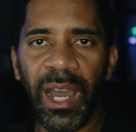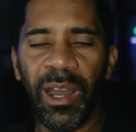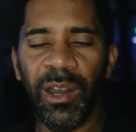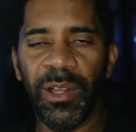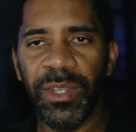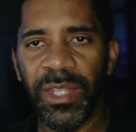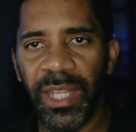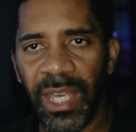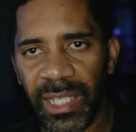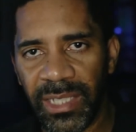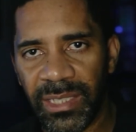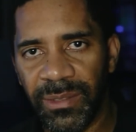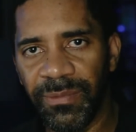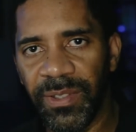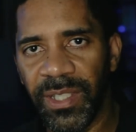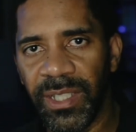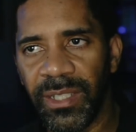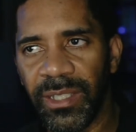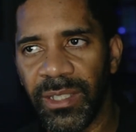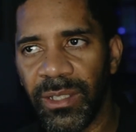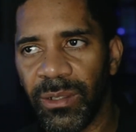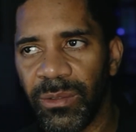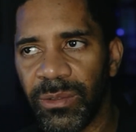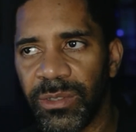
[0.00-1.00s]
our next
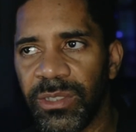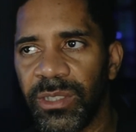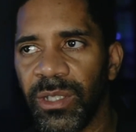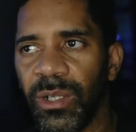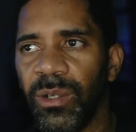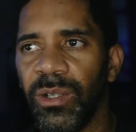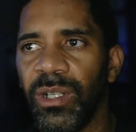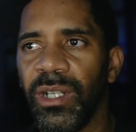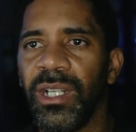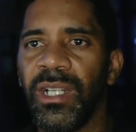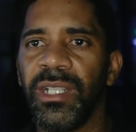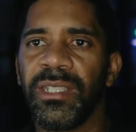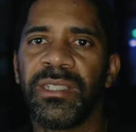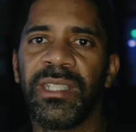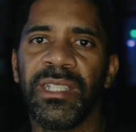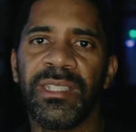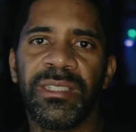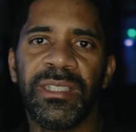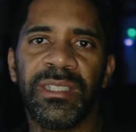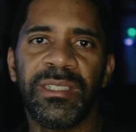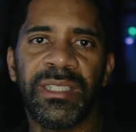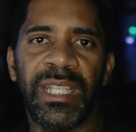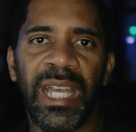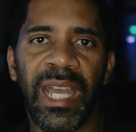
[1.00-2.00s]
video. So
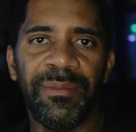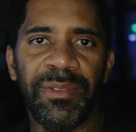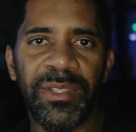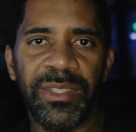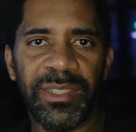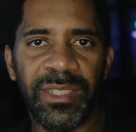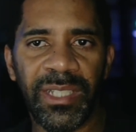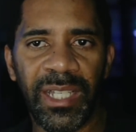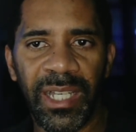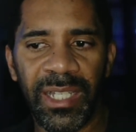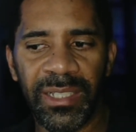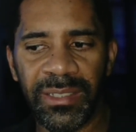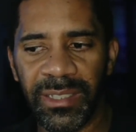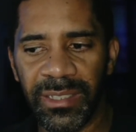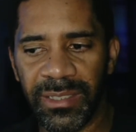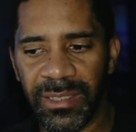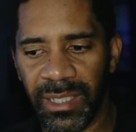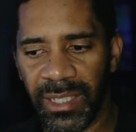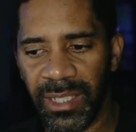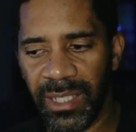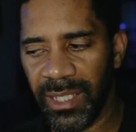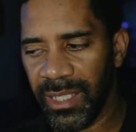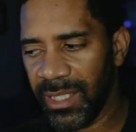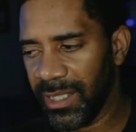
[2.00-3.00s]
this is the Savage
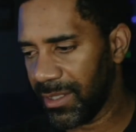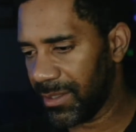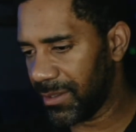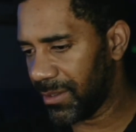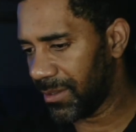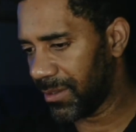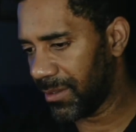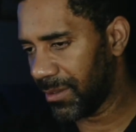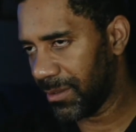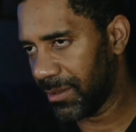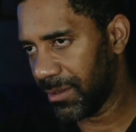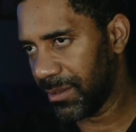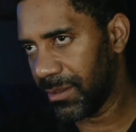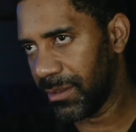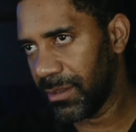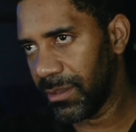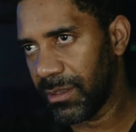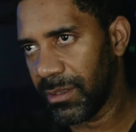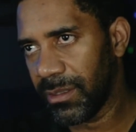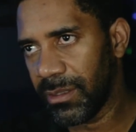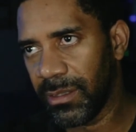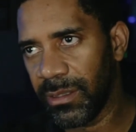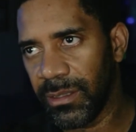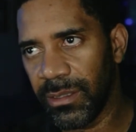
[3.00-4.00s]
Scientist Ed,
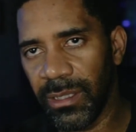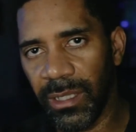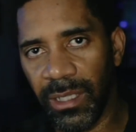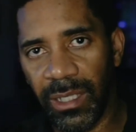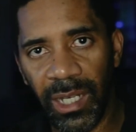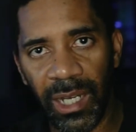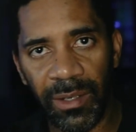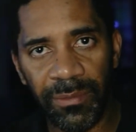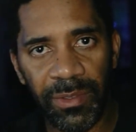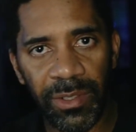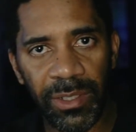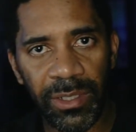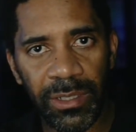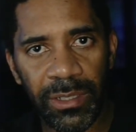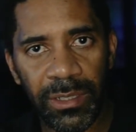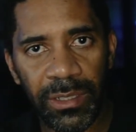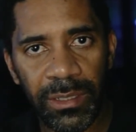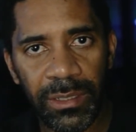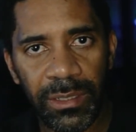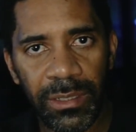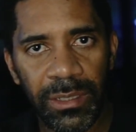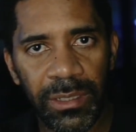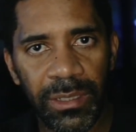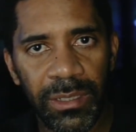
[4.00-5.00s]
the governor
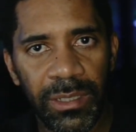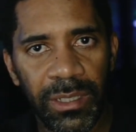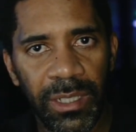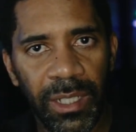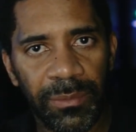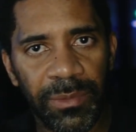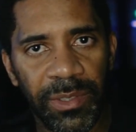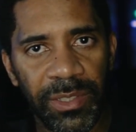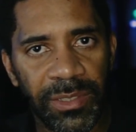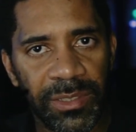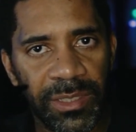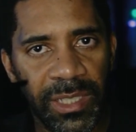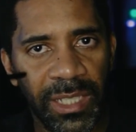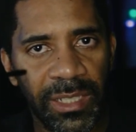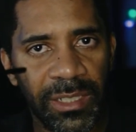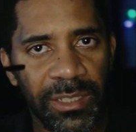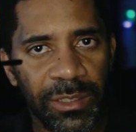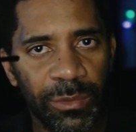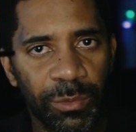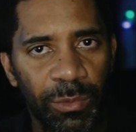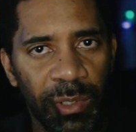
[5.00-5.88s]
of the state of